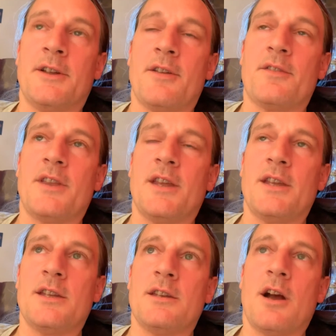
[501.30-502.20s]

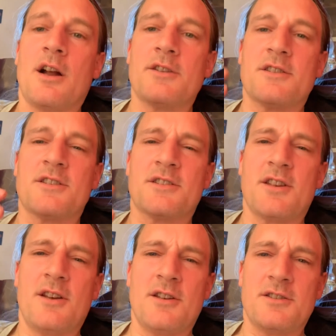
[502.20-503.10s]
the
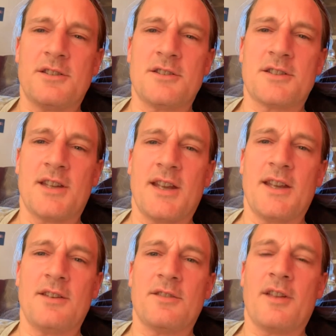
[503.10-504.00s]

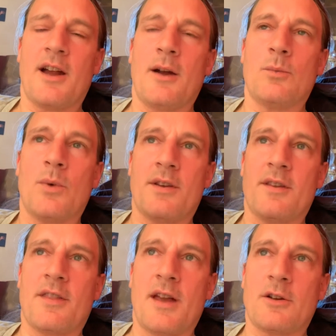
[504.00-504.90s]
uncertainty that whether
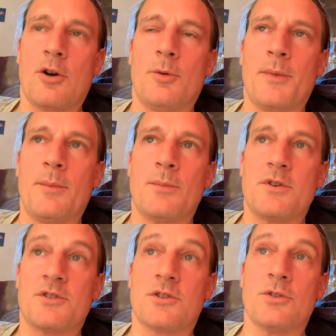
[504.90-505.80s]
that comment
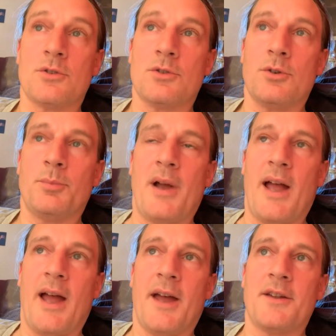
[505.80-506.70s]
was good or
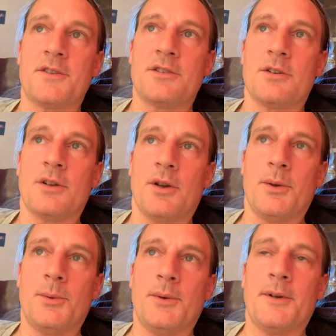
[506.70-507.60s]
bad,
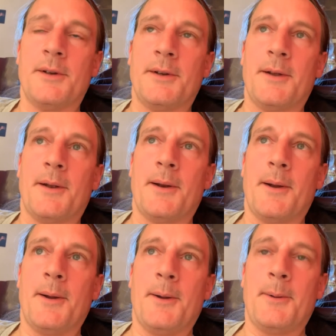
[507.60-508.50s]

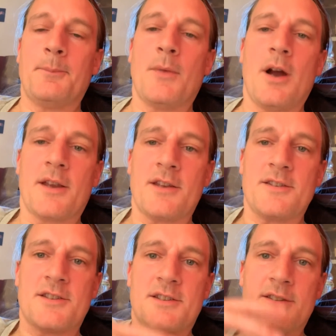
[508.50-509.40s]
I can
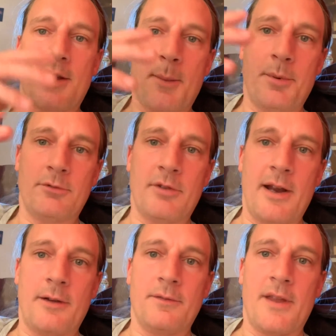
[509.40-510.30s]
step
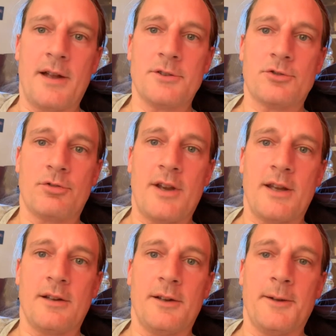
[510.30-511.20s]
around that
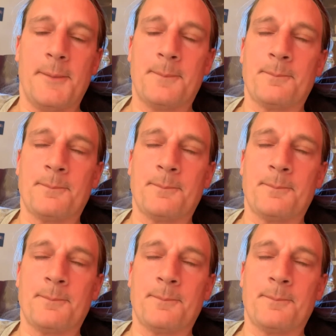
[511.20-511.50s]
trigger.